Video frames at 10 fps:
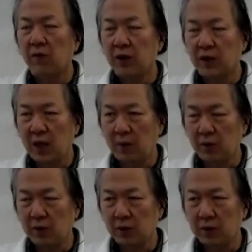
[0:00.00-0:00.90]
For
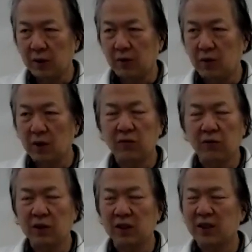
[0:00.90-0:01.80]
examples, just
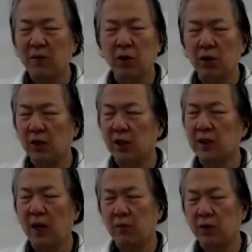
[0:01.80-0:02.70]
for simple
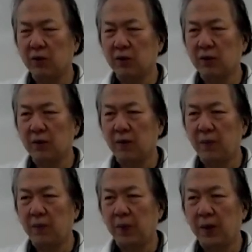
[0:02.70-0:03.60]
examples,
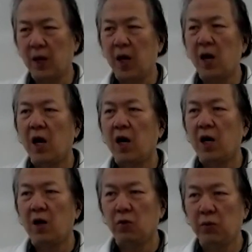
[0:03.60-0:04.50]

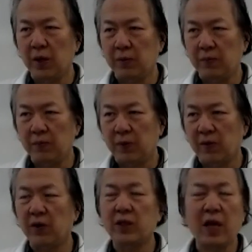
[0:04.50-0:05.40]
aluminum,
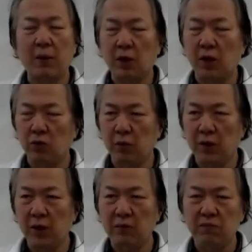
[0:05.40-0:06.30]
for example,
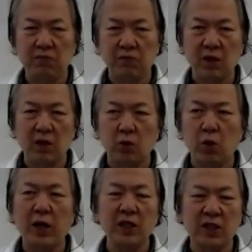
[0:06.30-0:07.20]
aluminum
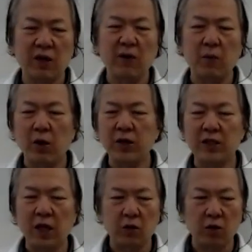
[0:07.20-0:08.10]

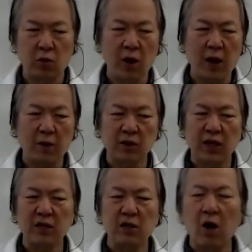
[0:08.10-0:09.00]
27.0 grams,
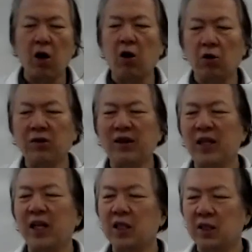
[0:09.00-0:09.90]
that's on
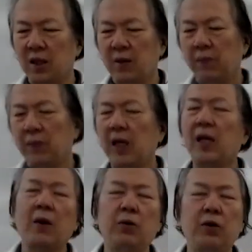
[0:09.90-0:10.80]
this
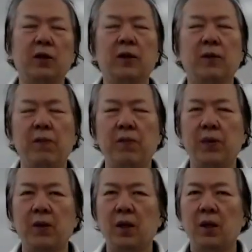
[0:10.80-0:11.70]
data book.
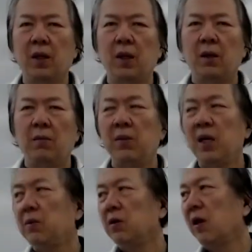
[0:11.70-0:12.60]

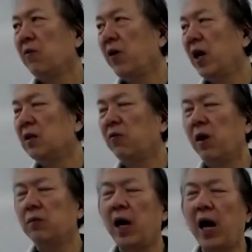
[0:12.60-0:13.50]
Maybe you can find
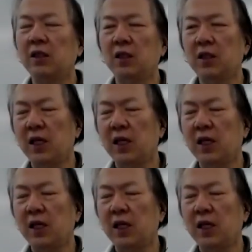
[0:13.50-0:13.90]
from the other